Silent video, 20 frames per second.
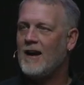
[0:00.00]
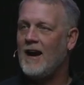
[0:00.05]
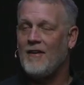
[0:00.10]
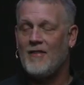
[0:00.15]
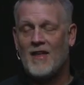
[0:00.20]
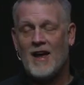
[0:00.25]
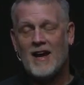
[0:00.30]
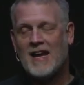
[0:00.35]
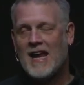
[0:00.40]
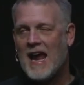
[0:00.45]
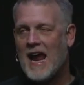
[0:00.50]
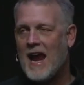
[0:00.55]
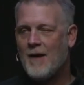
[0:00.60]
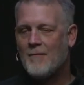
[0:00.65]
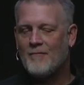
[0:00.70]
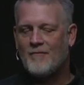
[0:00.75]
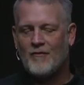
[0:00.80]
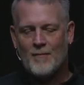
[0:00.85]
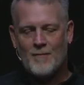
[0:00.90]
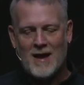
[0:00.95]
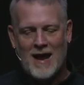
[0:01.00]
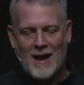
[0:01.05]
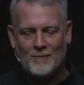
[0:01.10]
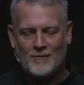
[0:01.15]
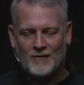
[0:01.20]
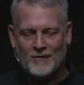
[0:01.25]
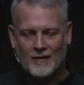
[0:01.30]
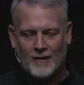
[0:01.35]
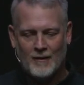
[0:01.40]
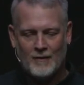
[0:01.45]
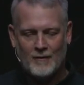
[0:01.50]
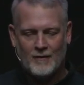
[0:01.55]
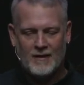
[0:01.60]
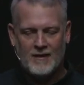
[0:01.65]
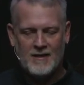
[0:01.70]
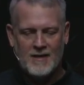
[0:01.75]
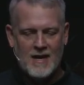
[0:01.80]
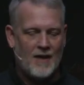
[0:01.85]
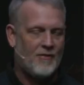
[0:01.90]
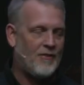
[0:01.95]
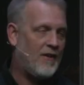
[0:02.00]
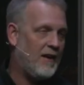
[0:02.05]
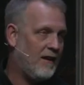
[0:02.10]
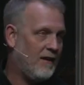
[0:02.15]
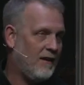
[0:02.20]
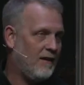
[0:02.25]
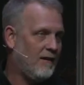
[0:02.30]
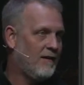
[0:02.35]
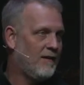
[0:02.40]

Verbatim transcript: And they came from absolutely nothing.